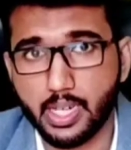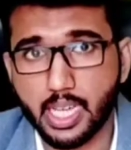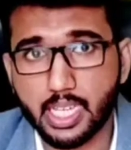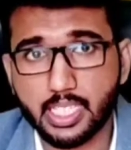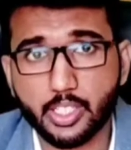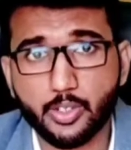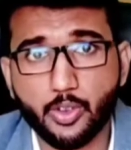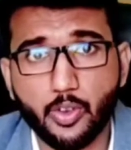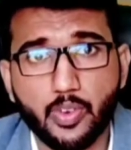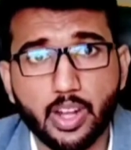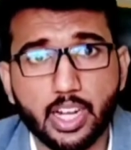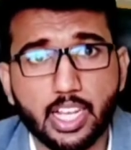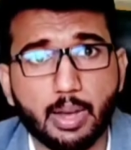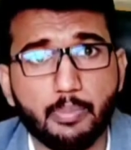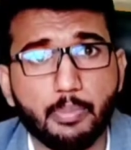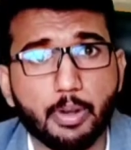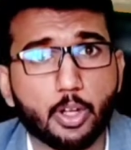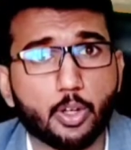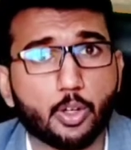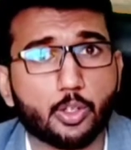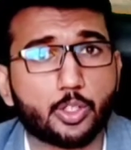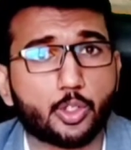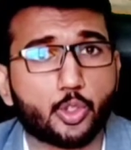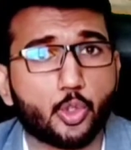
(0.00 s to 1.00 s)
Next we will come
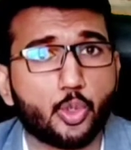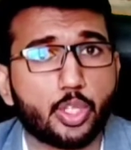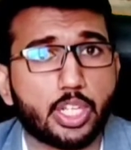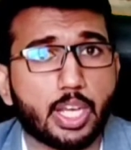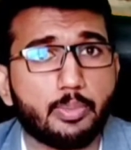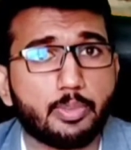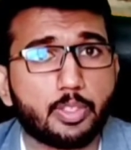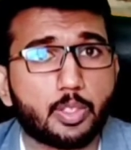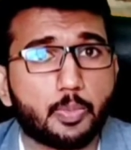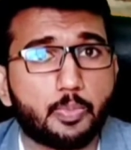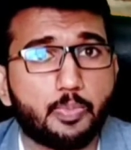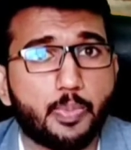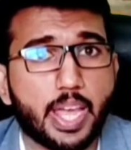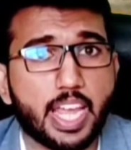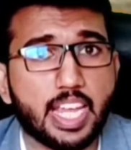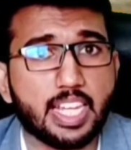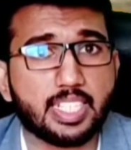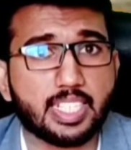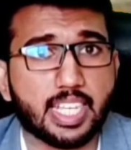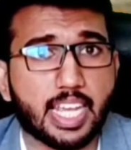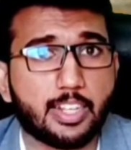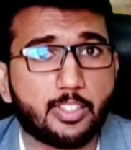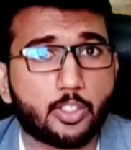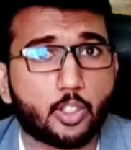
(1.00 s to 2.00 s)
across two terms,
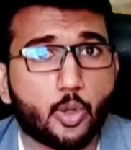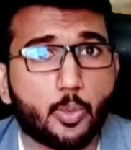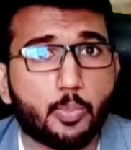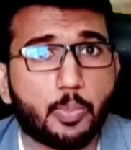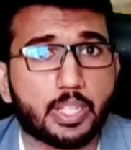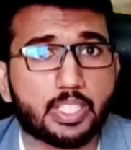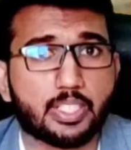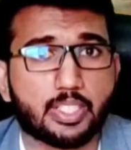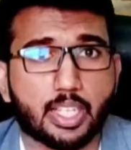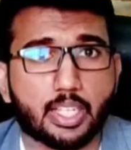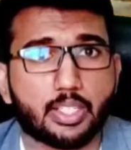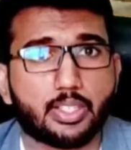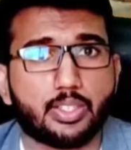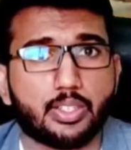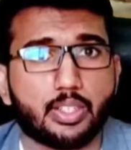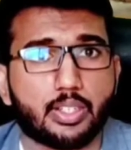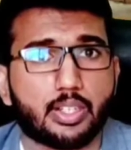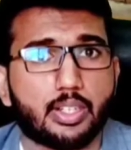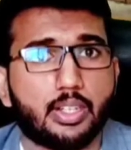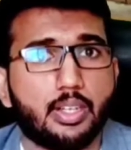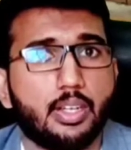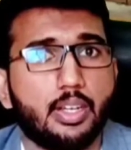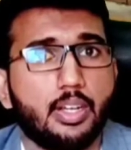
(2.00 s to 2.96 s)
base and superstructure.